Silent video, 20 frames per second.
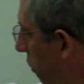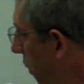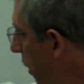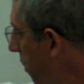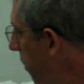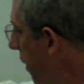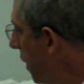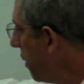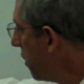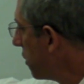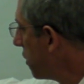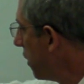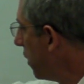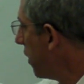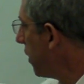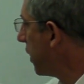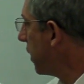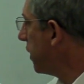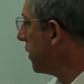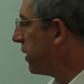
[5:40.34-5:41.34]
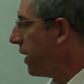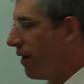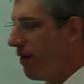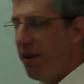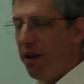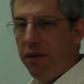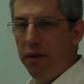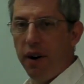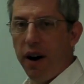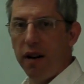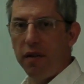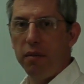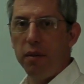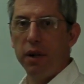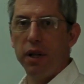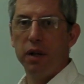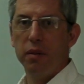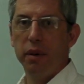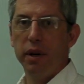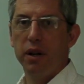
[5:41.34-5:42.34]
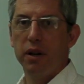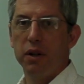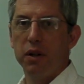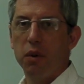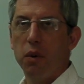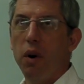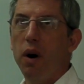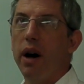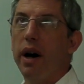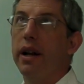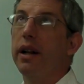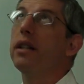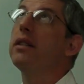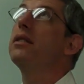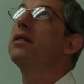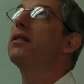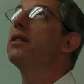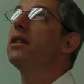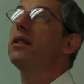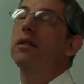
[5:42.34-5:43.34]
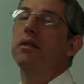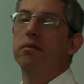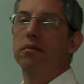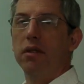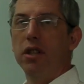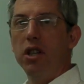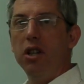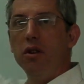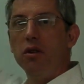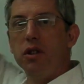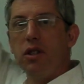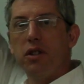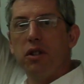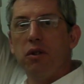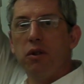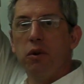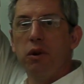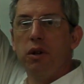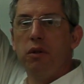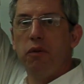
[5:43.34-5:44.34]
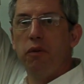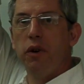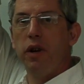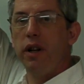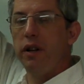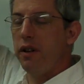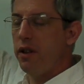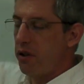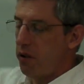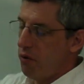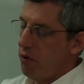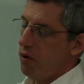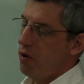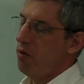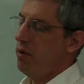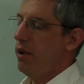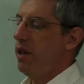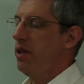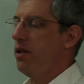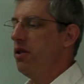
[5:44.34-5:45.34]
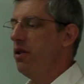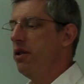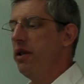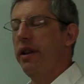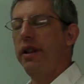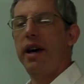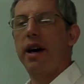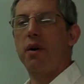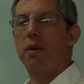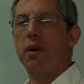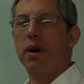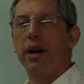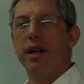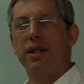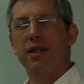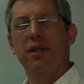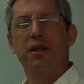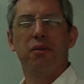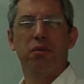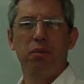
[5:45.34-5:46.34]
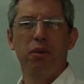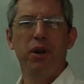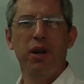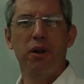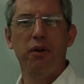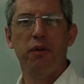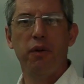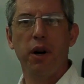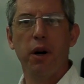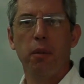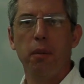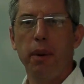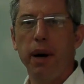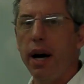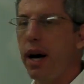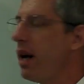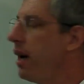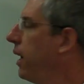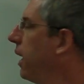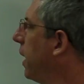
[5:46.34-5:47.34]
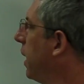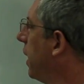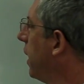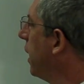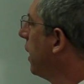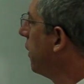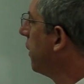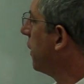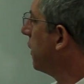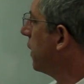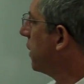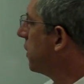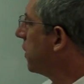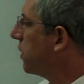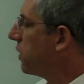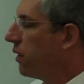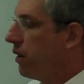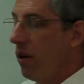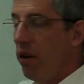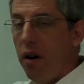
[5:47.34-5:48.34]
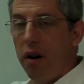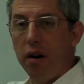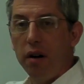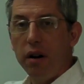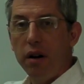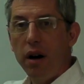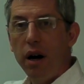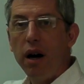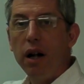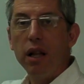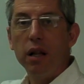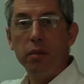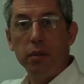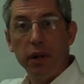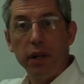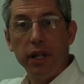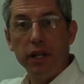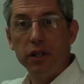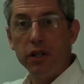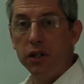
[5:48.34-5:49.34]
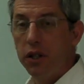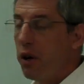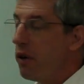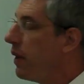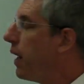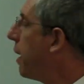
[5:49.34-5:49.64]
three meters long and 75 millimeters wide. It's it's huge. It wouldn't fit in this room, and it's only that wide. So pretty fair bet that this is a long column. But let's show